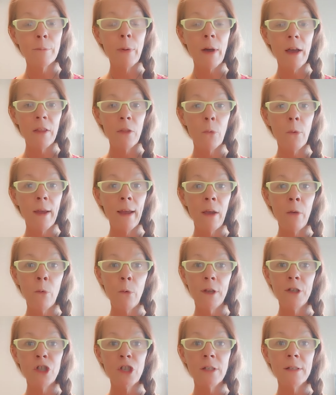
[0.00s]
by the way,
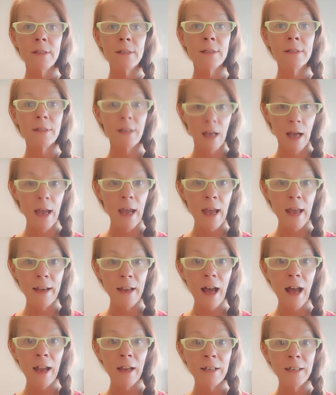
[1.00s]
which is, and
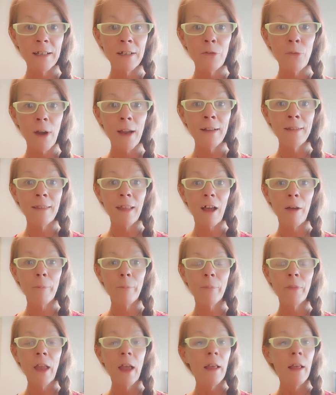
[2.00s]
I did rate them,